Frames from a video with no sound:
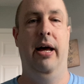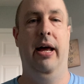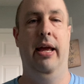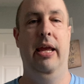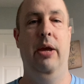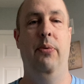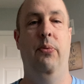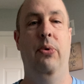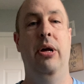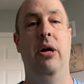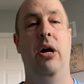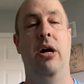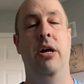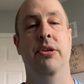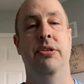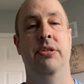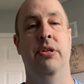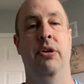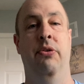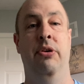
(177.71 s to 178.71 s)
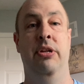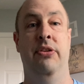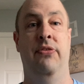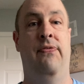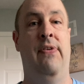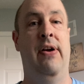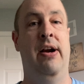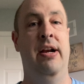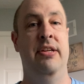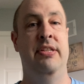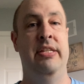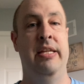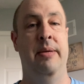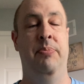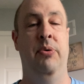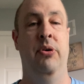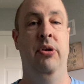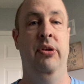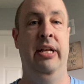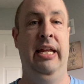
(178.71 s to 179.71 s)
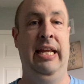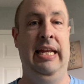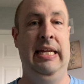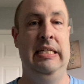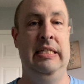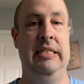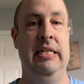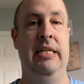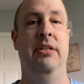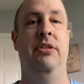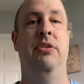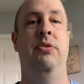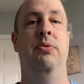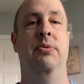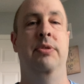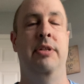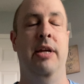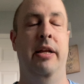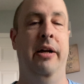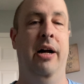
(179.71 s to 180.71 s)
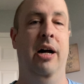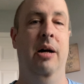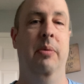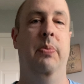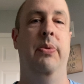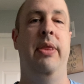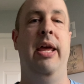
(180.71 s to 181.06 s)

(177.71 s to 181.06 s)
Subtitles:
It will also is very simple and easy to set up.